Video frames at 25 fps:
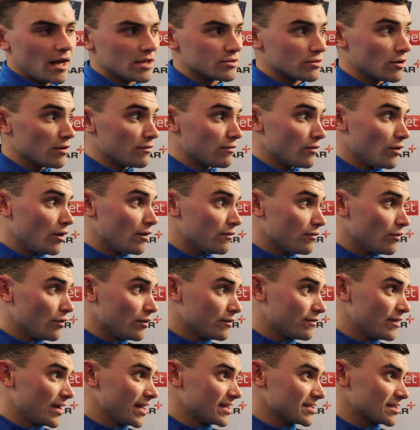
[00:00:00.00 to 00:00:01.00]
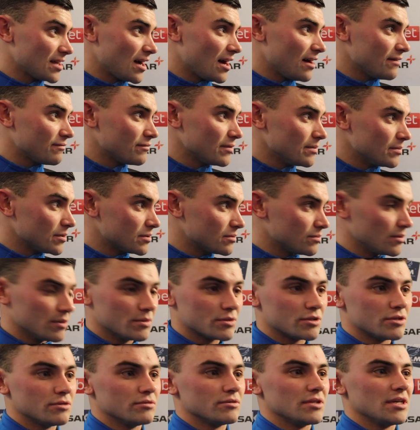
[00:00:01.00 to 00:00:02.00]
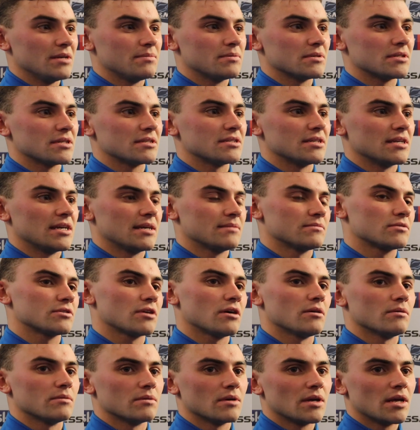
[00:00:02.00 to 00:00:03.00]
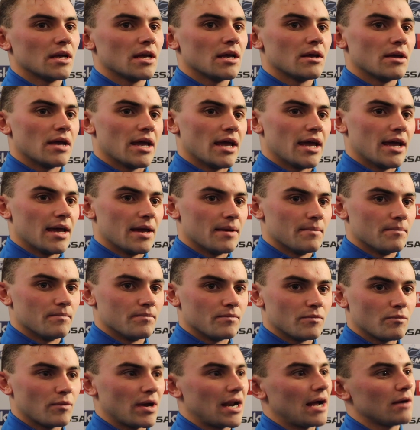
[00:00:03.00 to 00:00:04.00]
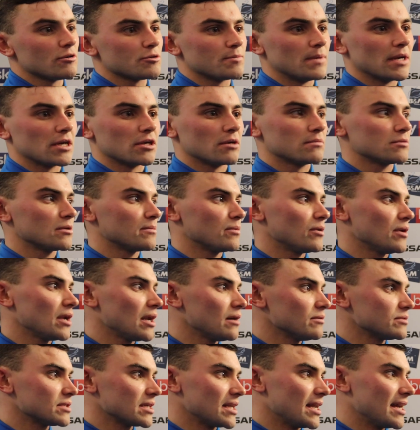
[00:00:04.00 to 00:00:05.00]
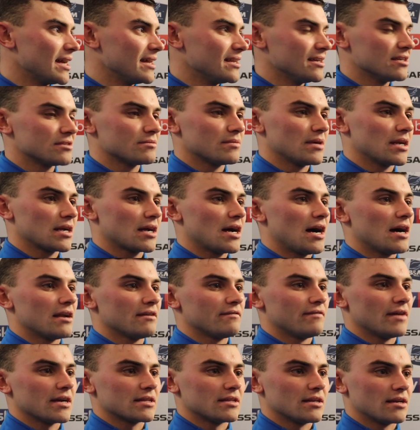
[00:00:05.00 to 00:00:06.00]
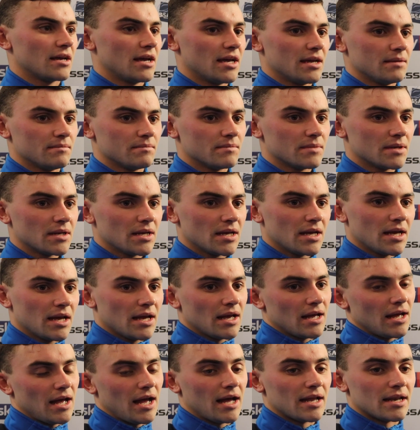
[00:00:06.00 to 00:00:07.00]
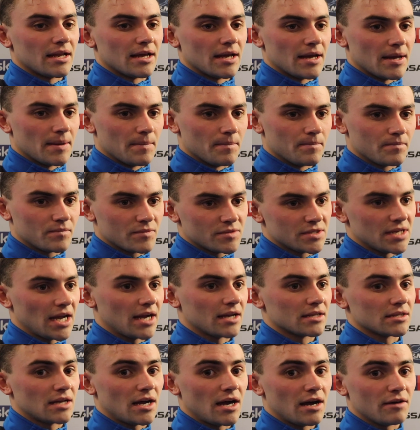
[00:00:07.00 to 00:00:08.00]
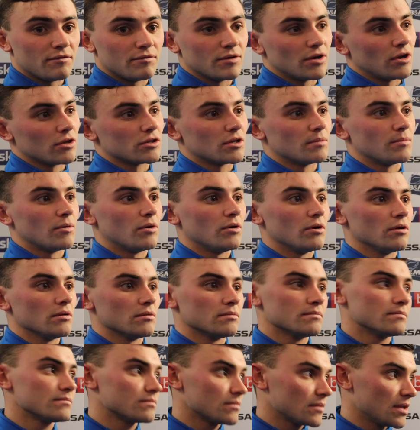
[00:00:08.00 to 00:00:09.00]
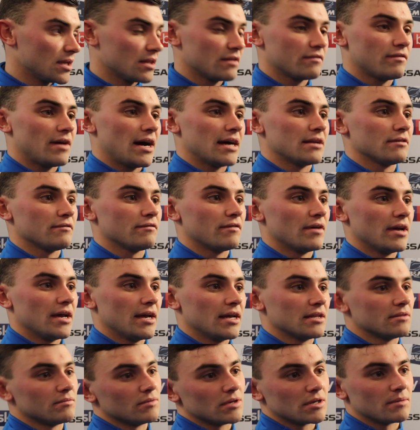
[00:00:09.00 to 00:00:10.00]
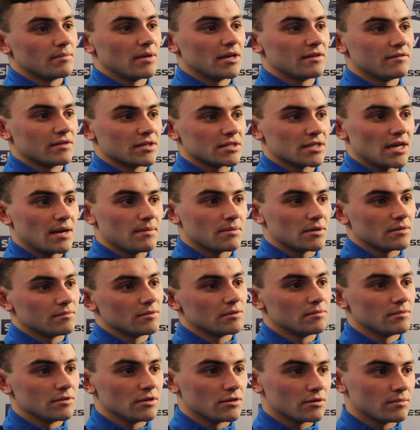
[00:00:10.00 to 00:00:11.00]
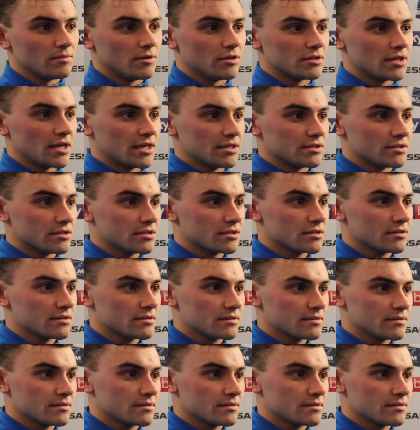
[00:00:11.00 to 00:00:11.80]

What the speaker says: That's what I thought. For first half, we were too deep as a team, so when I was picking up the ball, I was in areas where it can't affect the game. And second half, we got the ball in the final third, we can make things happen and we even look more dangerous.